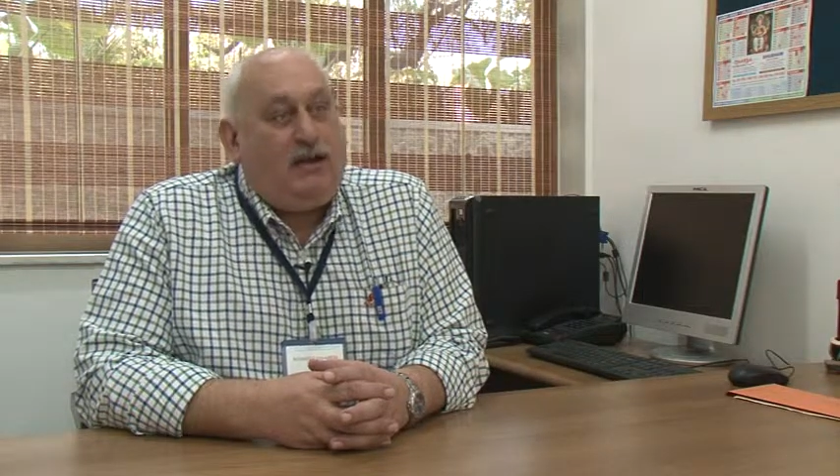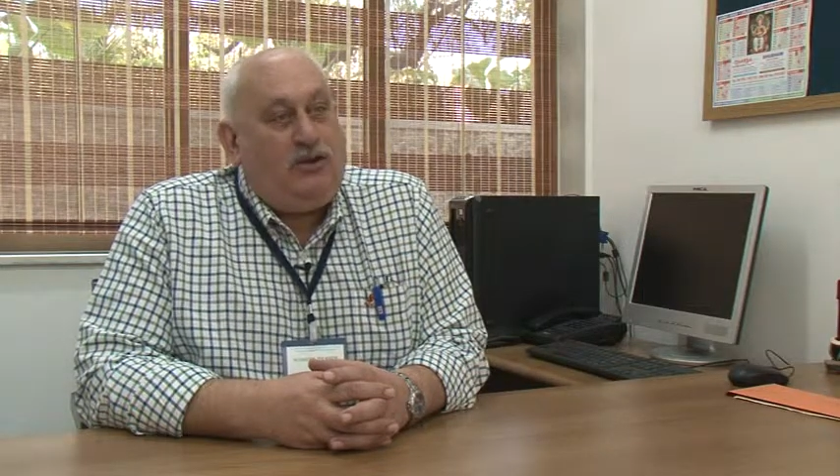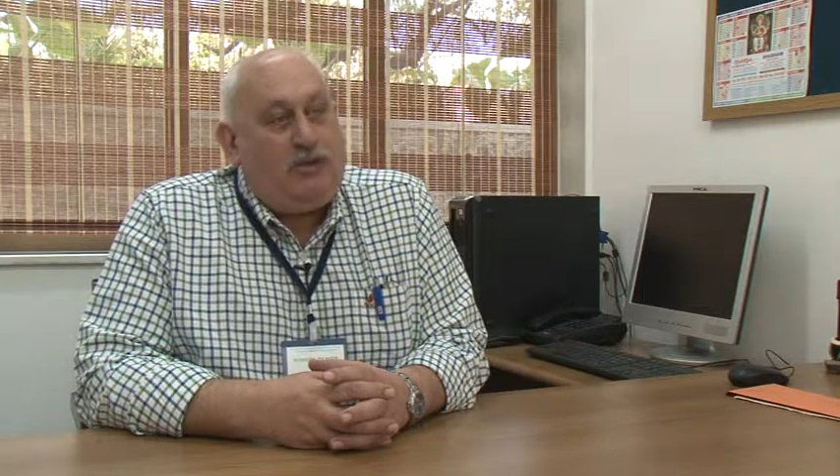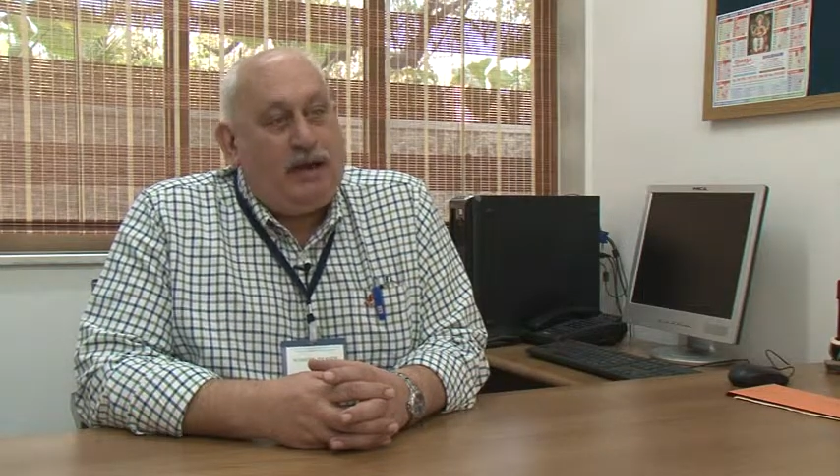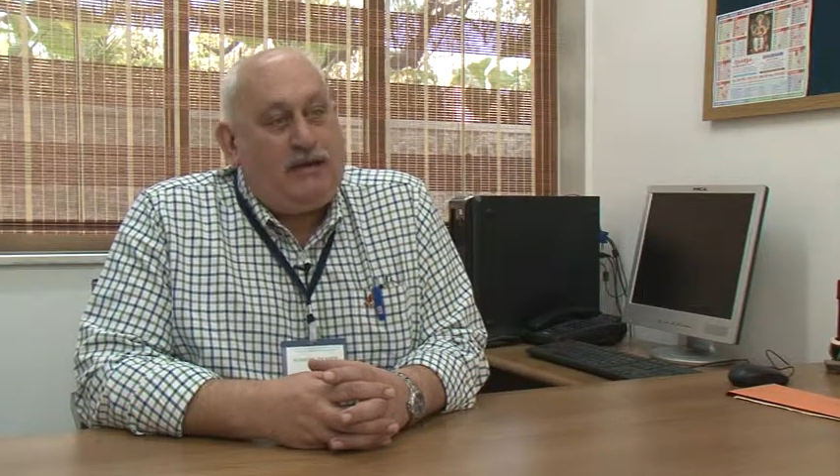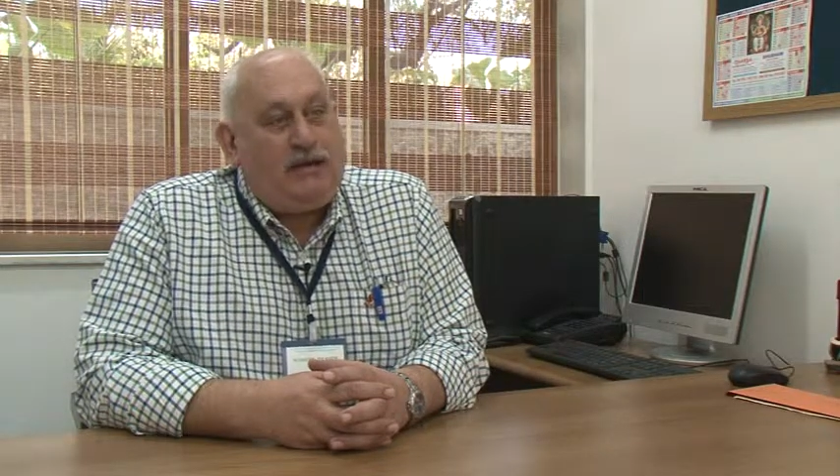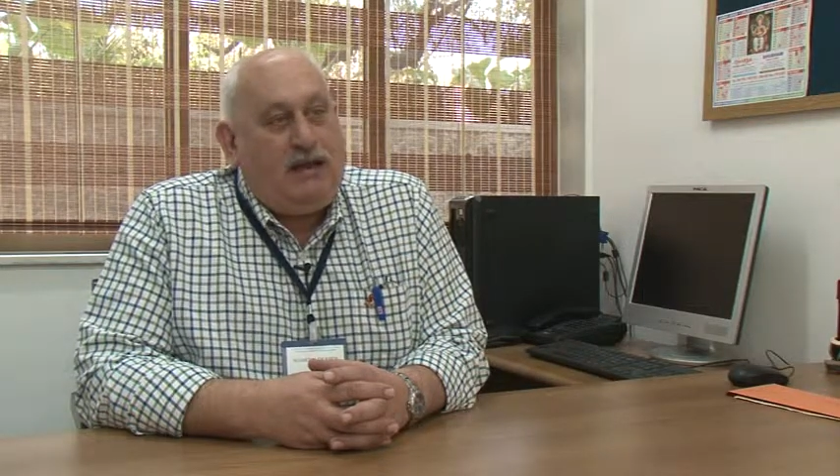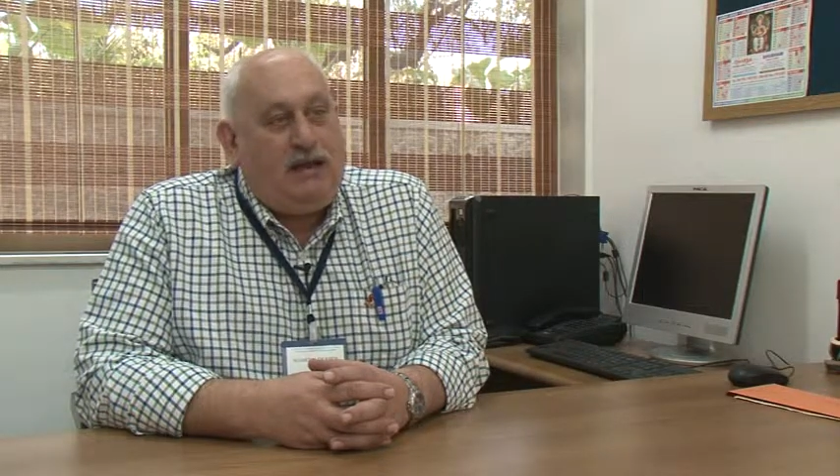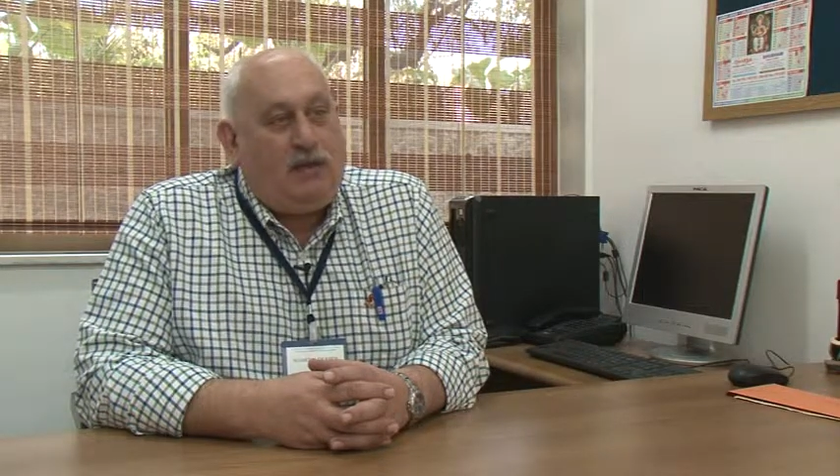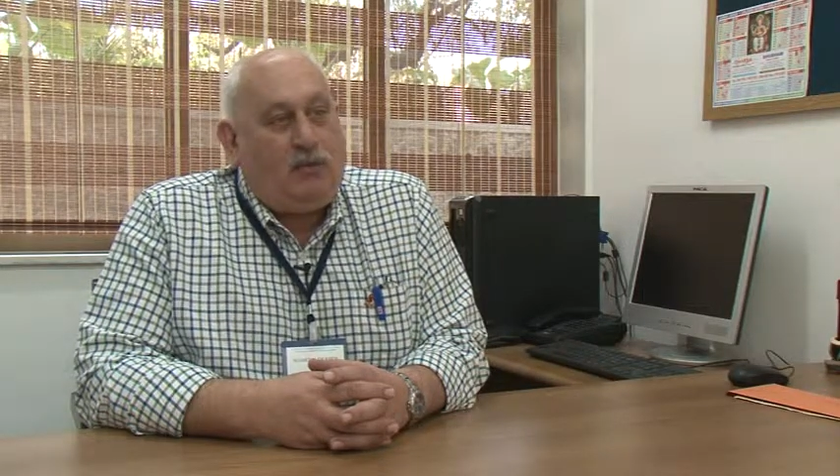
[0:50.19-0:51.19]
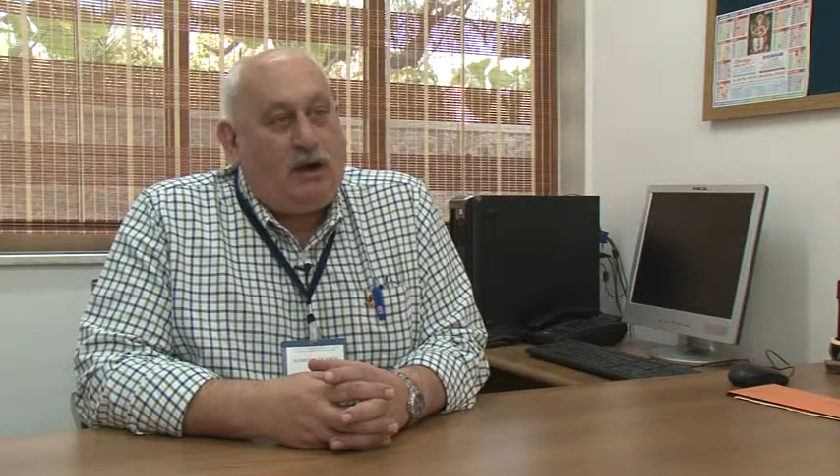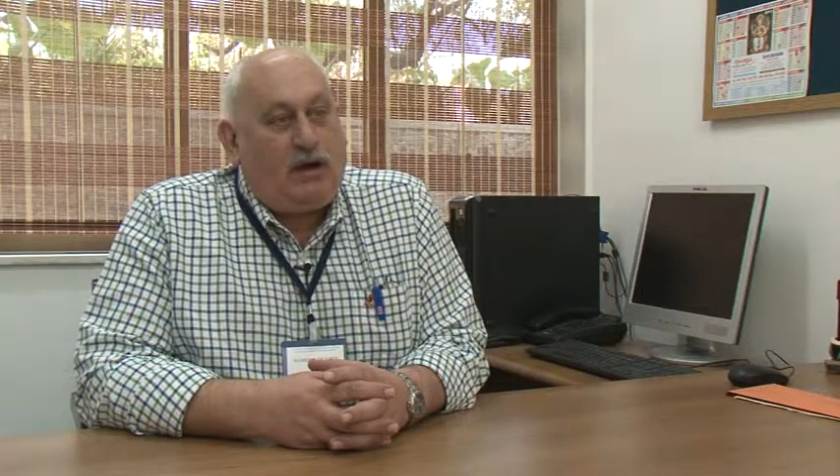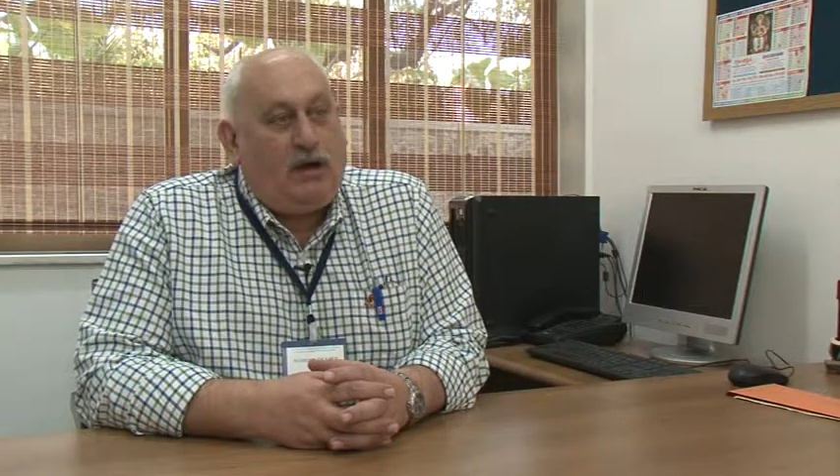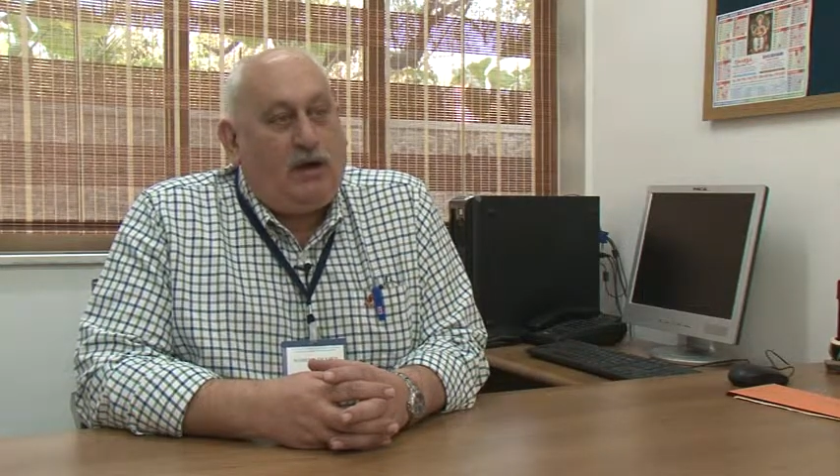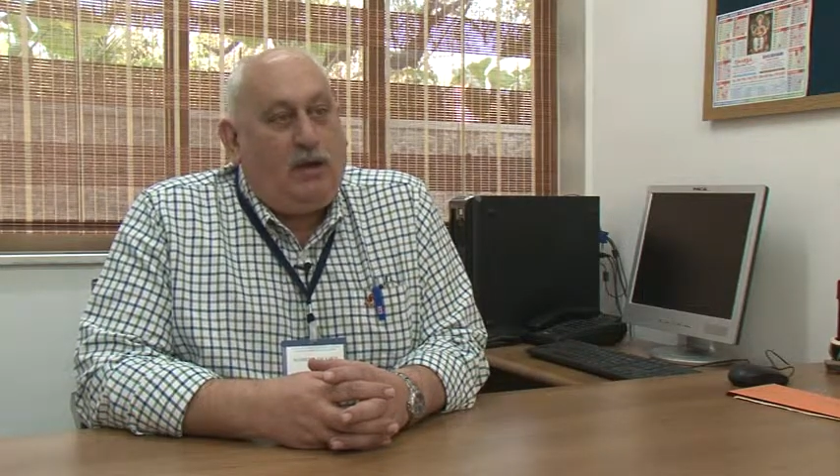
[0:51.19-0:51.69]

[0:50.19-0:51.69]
humanitarian work,